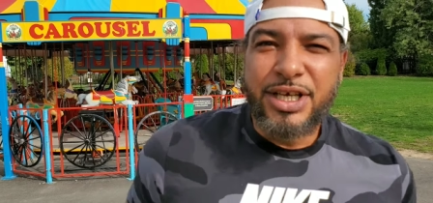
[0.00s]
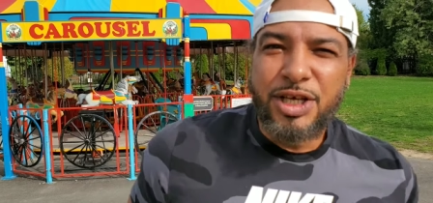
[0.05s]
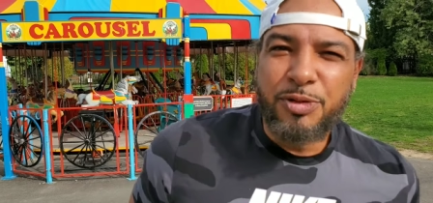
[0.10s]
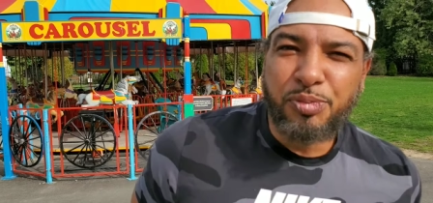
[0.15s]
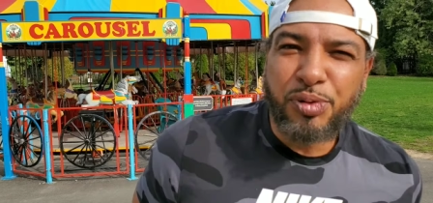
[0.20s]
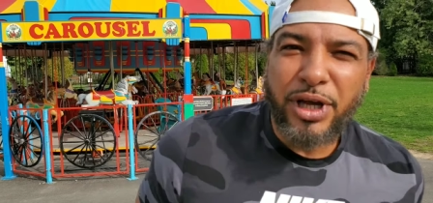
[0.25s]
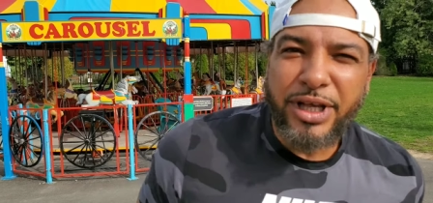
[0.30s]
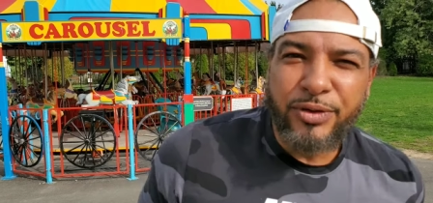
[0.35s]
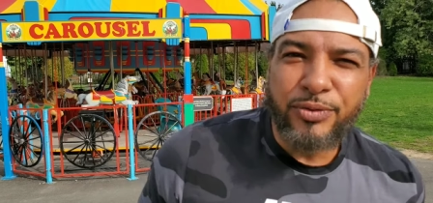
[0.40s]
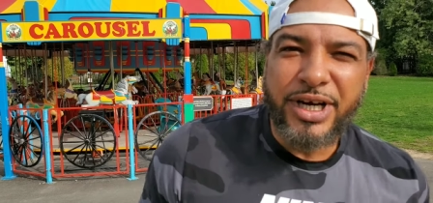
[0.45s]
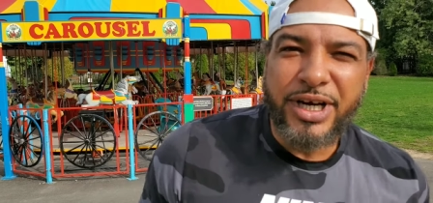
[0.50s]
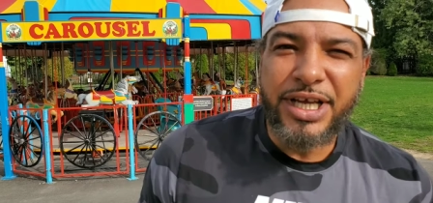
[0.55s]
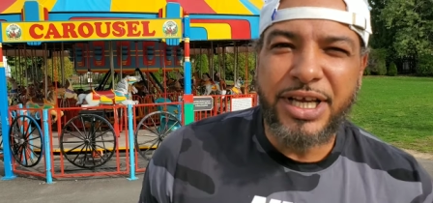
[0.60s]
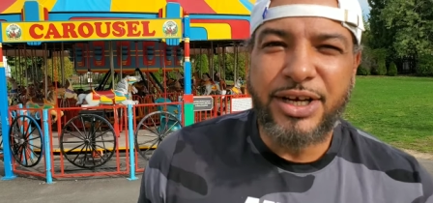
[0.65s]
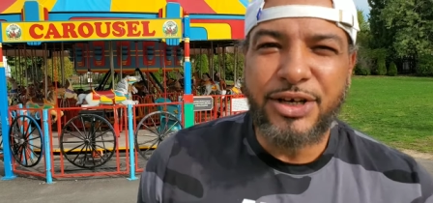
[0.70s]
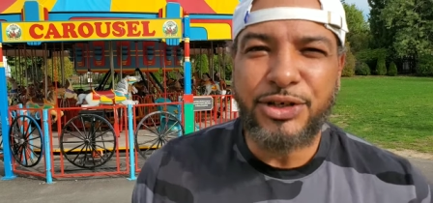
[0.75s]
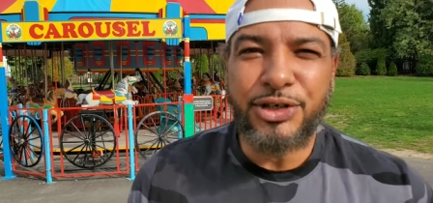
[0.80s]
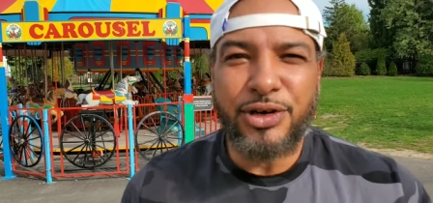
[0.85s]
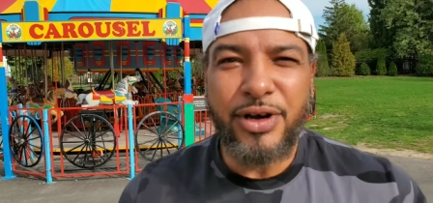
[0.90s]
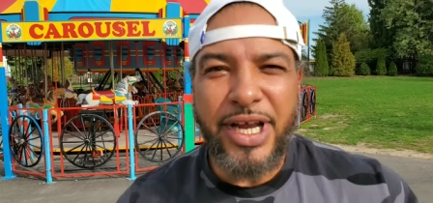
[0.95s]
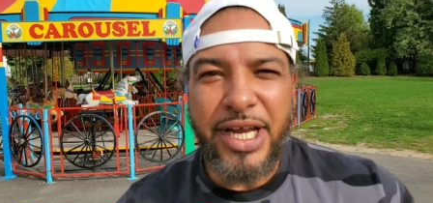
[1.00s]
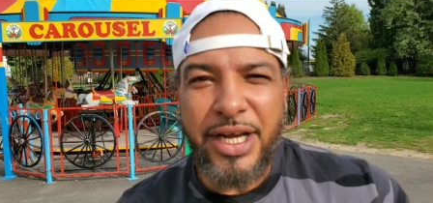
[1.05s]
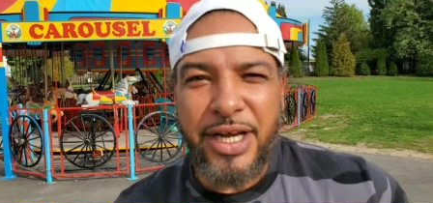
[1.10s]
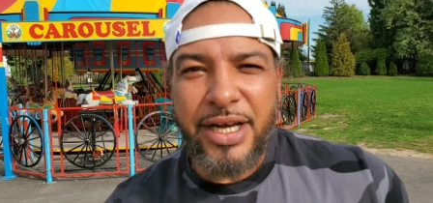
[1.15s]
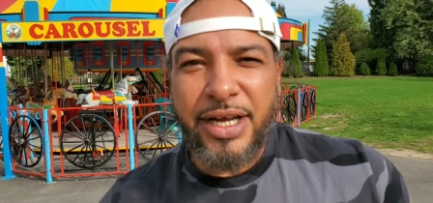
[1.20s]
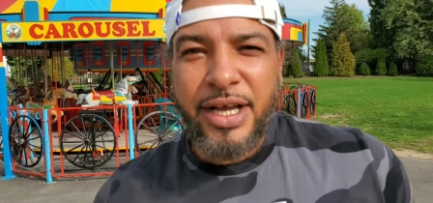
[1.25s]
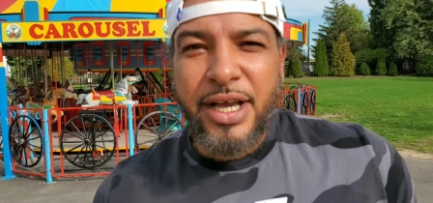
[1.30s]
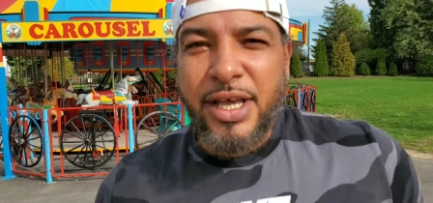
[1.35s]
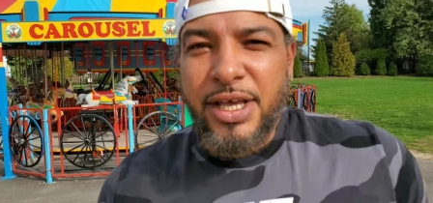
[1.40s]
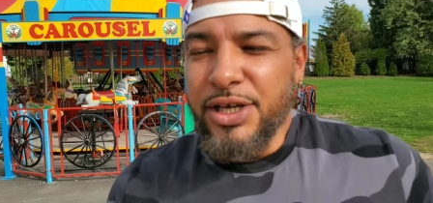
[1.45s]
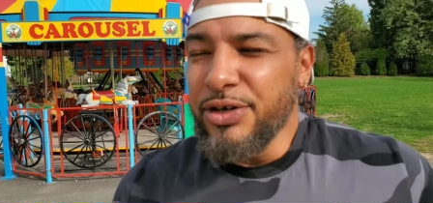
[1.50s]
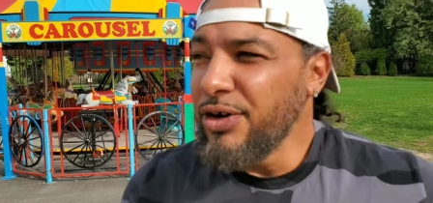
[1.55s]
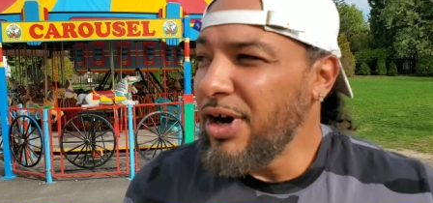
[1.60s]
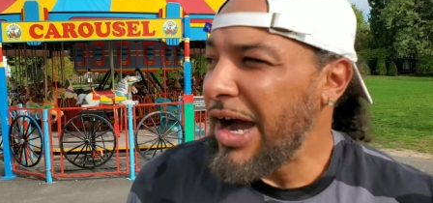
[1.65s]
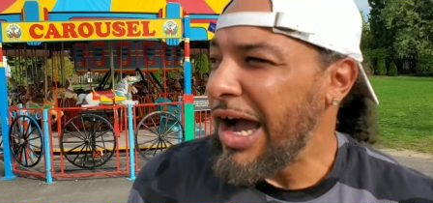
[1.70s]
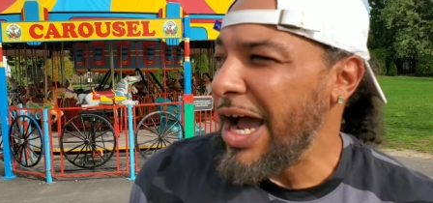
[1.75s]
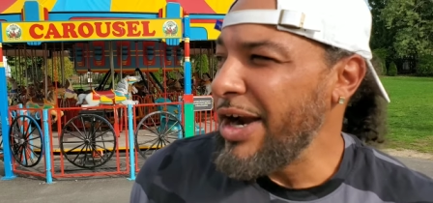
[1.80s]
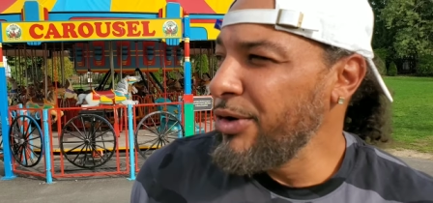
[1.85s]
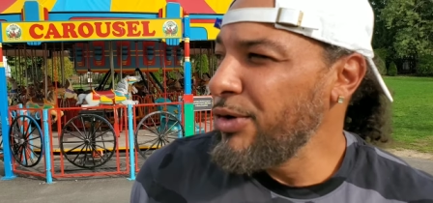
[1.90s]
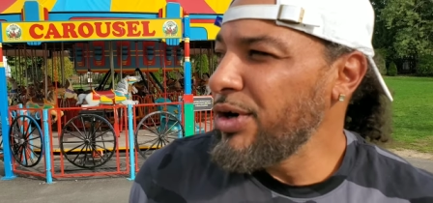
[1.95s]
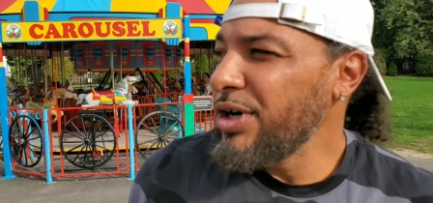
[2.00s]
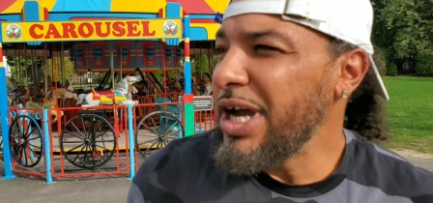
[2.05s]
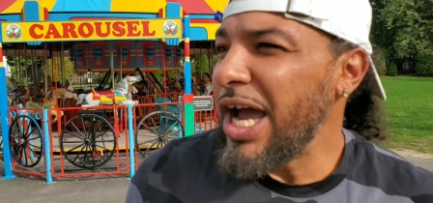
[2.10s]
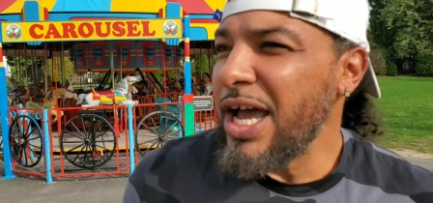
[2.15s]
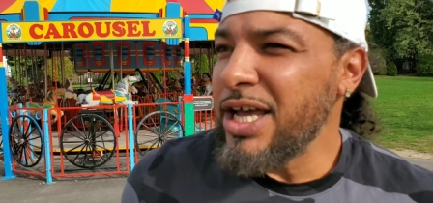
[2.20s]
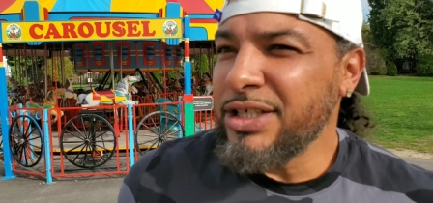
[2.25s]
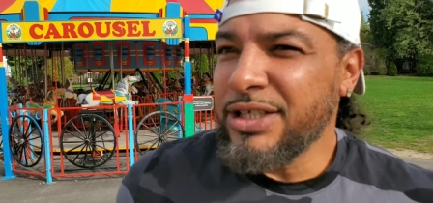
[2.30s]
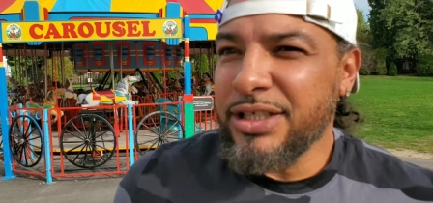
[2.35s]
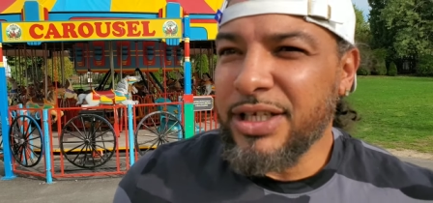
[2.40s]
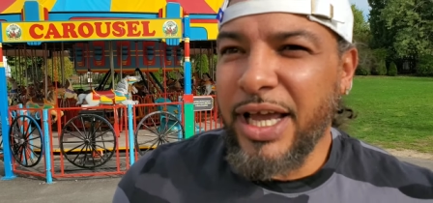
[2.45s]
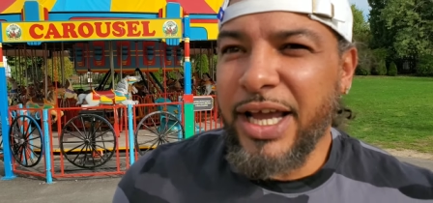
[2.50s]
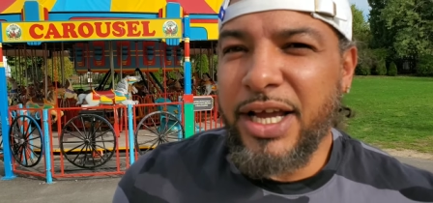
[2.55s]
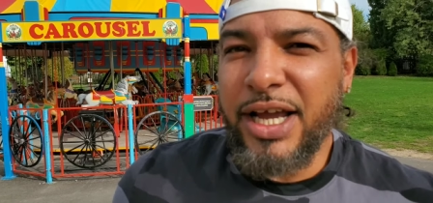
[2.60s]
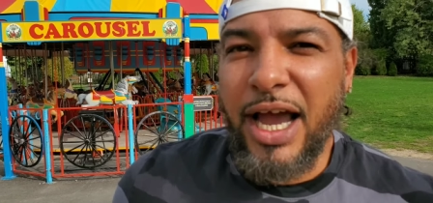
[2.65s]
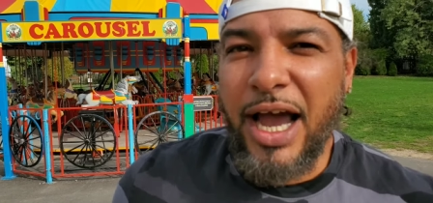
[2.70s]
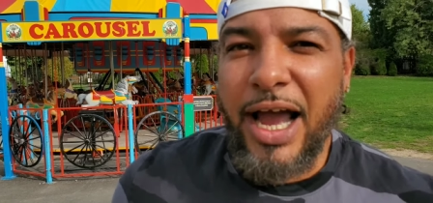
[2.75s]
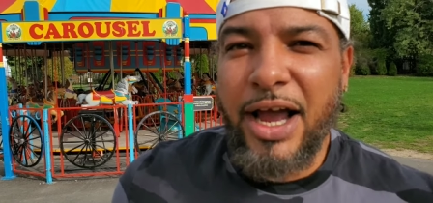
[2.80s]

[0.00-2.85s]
You probably want to get a train. You know, I know guys, like,